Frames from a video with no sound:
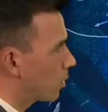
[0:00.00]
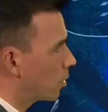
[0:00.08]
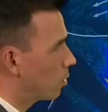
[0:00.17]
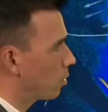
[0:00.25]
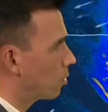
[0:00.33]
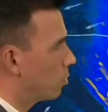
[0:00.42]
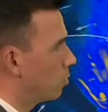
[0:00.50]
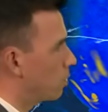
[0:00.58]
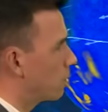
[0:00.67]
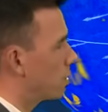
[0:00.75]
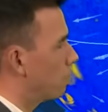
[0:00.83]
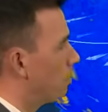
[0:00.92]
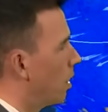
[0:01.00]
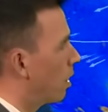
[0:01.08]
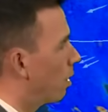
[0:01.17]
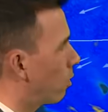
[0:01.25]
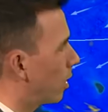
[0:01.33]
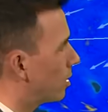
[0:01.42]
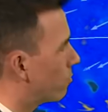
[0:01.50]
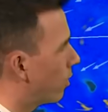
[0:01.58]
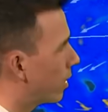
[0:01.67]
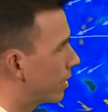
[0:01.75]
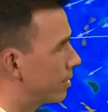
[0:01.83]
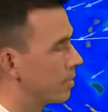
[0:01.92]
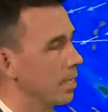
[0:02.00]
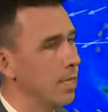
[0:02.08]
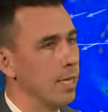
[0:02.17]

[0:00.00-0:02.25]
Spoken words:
could cause some localised flooding and